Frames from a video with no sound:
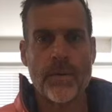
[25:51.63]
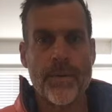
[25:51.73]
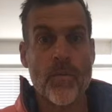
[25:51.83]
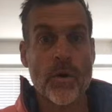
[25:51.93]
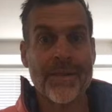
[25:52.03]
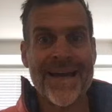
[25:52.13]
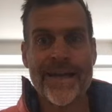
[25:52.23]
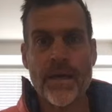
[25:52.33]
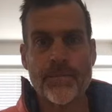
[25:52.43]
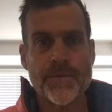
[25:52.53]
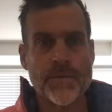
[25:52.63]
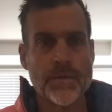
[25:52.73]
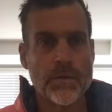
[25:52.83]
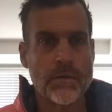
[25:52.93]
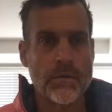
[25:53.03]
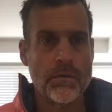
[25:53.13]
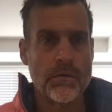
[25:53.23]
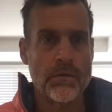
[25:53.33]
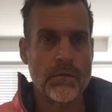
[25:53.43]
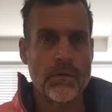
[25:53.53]
a bit more line amps.
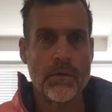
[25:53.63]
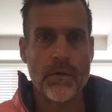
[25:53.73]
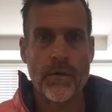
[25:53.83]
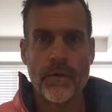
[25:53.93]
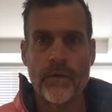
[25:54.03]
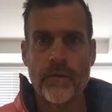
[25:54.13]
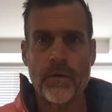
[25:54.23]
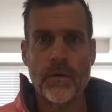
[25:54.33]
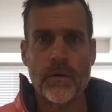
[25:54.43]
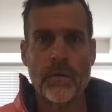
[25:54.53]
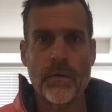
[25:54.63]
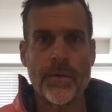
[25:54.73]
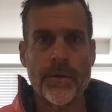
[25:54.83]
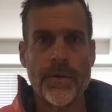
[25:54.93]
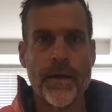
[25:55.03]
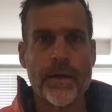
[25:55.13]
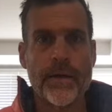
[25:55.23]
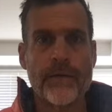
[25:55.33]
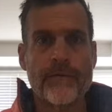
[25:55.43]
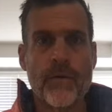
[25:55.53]
So what are we looking at
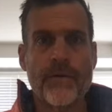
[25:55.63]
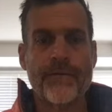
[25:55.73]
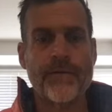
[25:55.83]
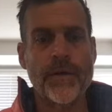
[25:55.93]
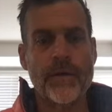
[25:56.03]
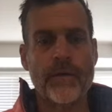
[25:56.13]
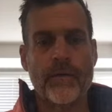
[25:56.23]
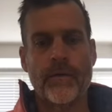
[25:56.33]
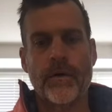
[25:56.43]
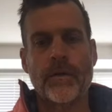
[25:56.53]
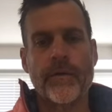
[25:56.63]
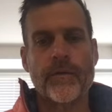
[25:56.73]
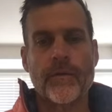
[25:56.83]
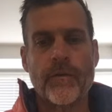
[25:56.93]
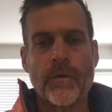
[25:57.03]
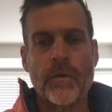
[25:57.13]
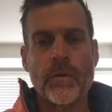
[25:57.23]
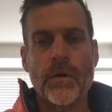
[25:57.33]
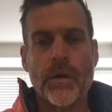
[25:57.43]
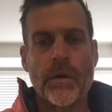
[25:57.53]
here? 450. So let's just
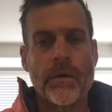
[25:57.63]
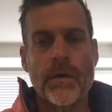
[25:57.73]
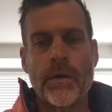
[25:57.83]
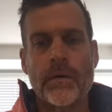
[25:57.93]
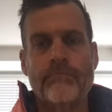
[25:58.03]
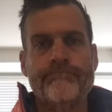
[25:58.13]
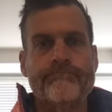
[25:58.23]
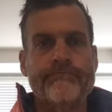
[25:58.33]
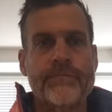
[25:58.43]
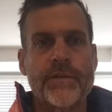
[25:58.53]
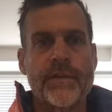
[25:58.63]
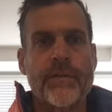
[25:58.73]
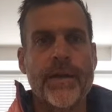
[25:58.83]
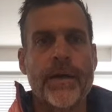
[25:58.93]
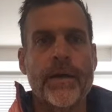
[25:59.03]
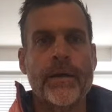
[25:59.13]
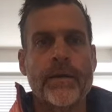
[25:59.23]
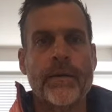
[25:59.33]
do 79